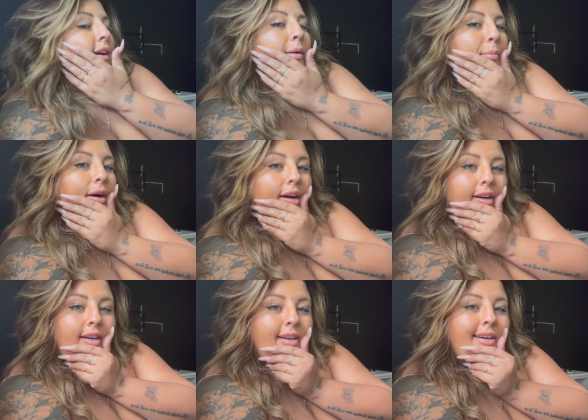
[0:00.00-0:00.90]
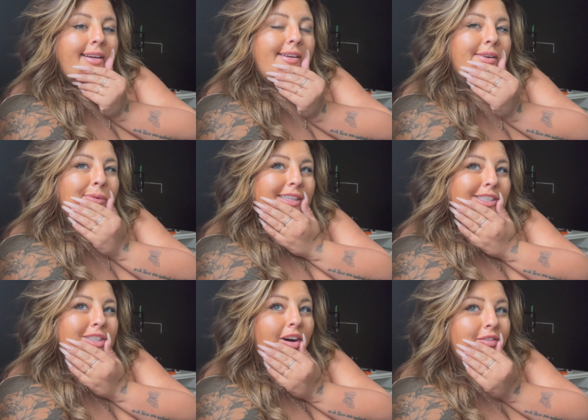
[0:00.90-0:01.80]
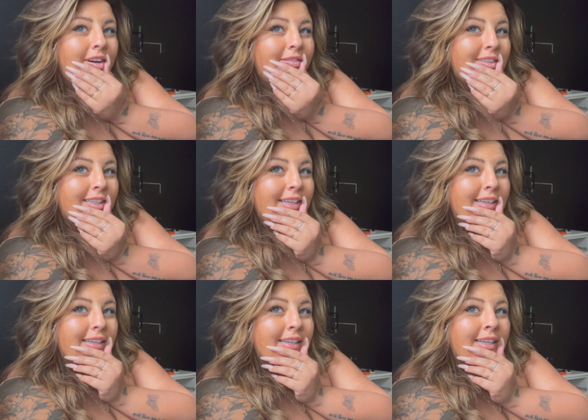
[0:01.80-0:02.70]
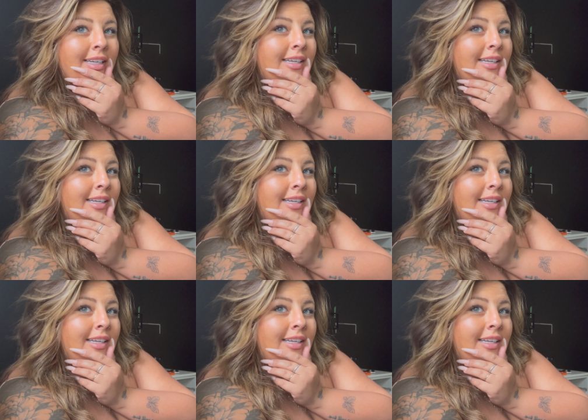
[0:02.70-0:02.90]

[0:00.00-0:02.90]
But with the shelf and everything,